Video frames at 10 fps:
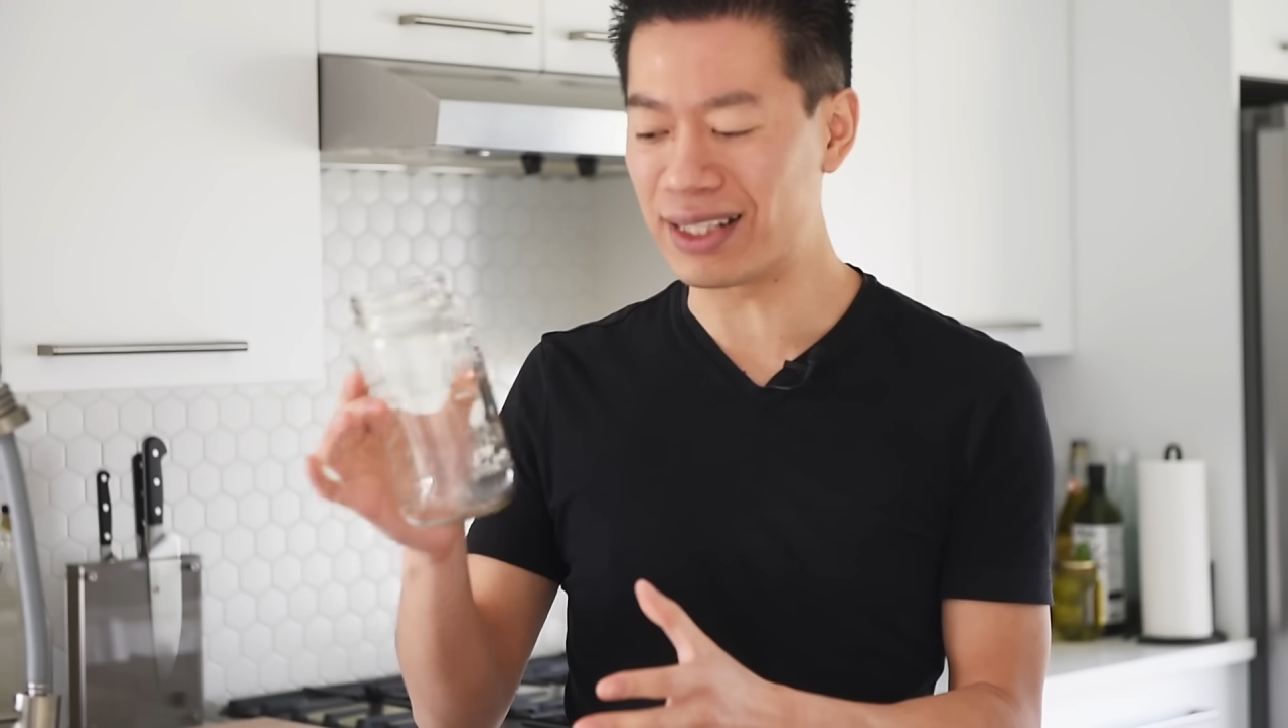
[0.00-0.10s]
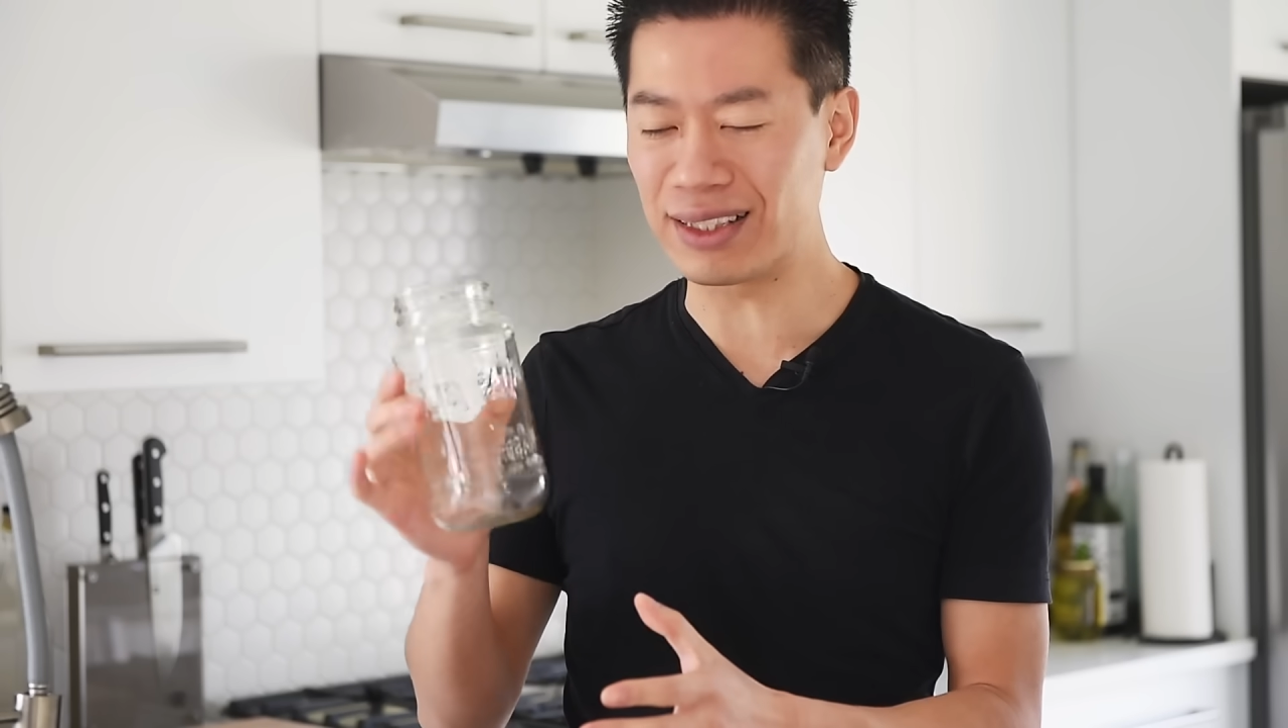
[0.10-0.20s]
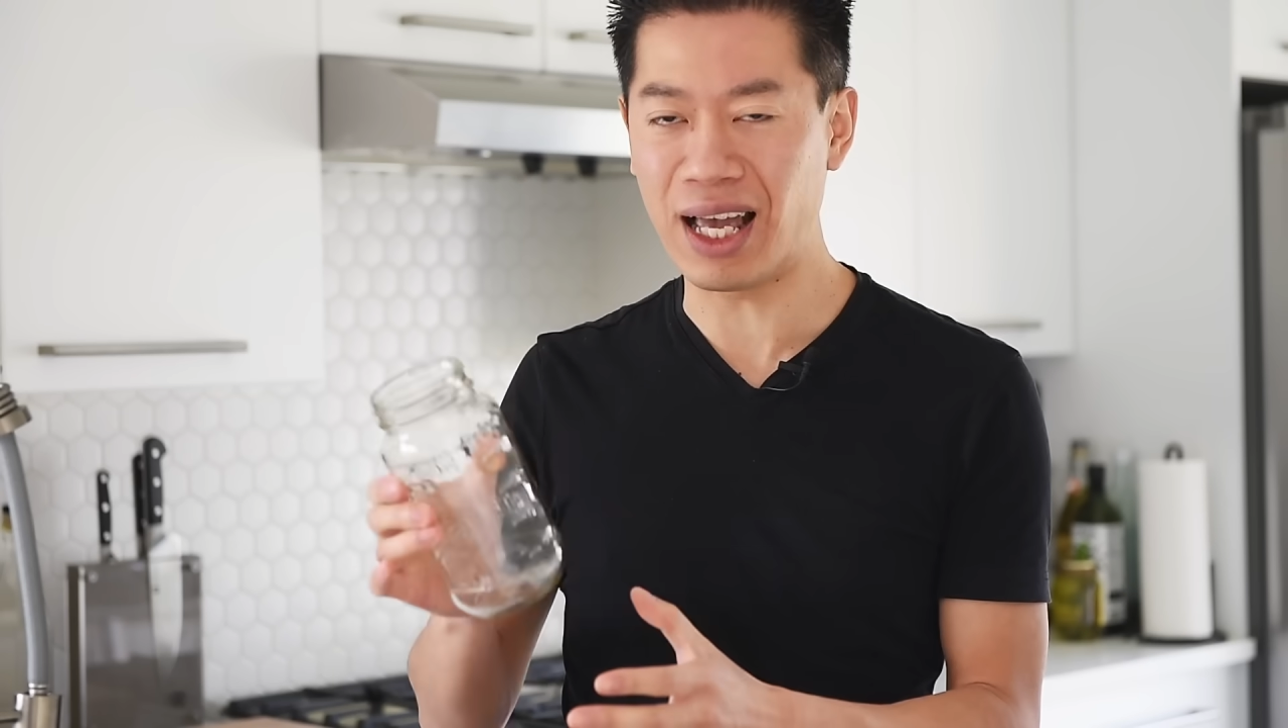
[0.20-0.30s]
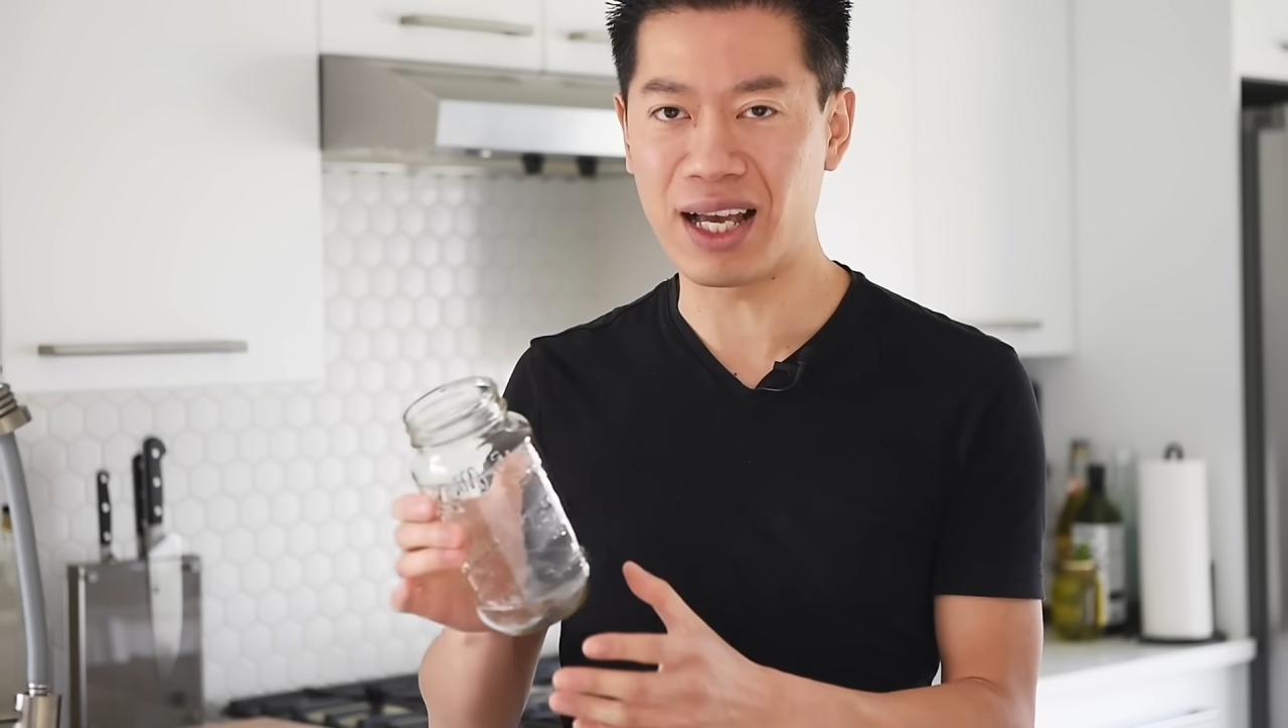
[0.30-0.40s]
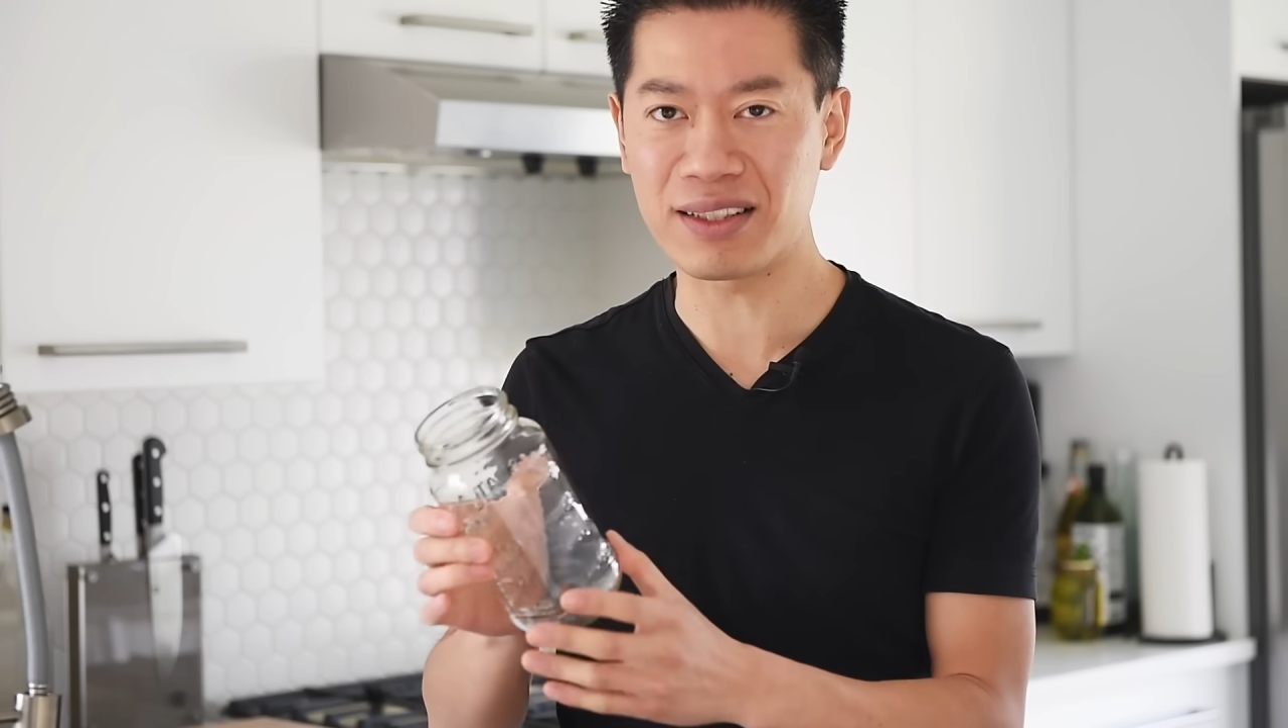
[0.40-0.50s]

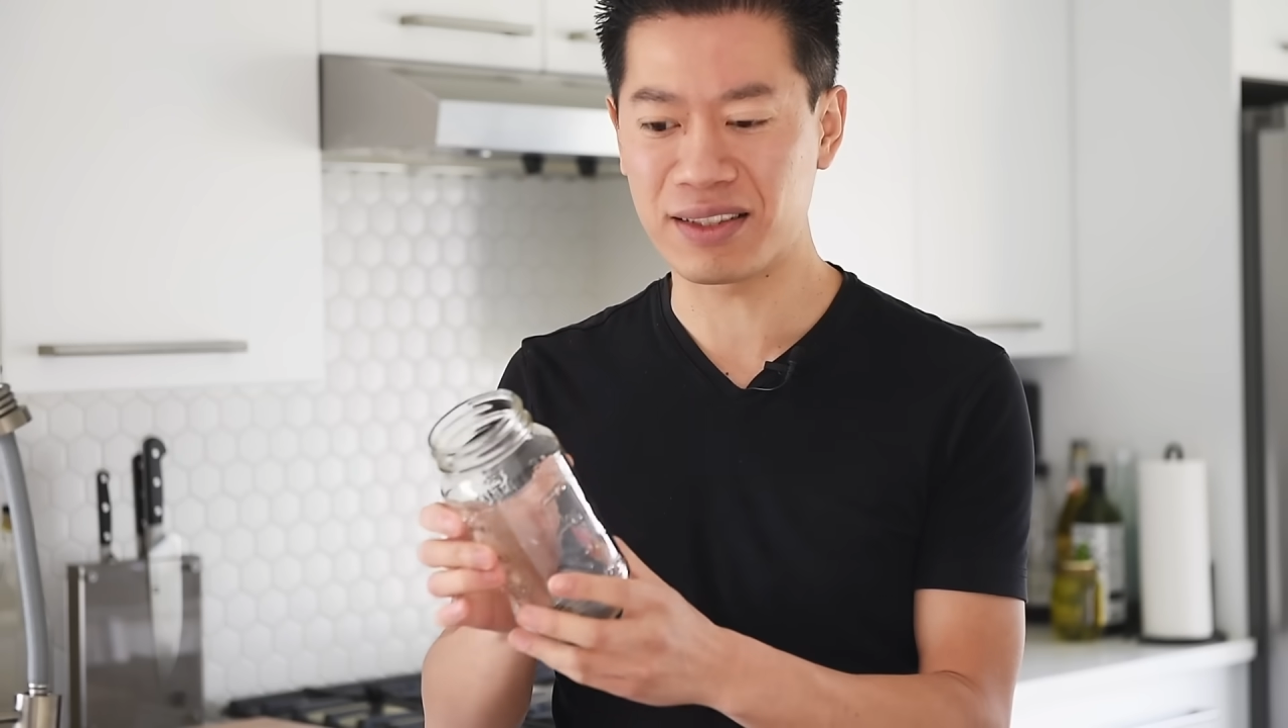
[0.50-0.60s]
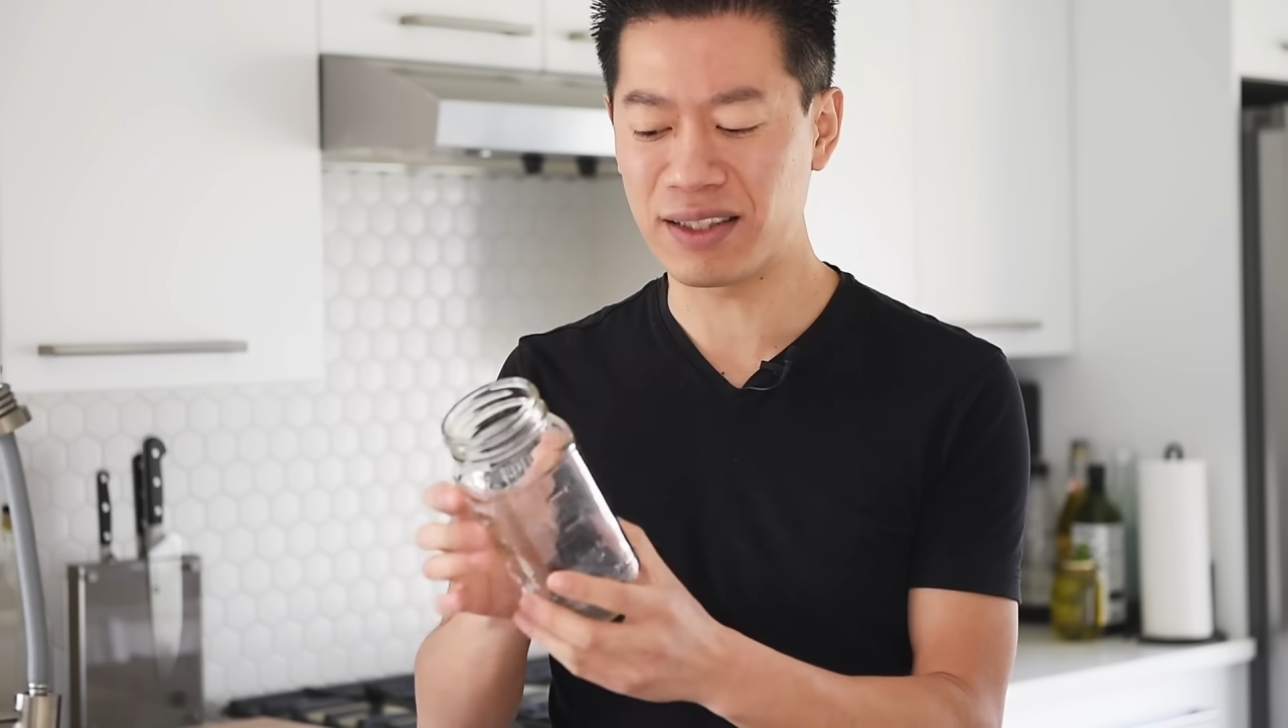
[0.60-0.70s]
glass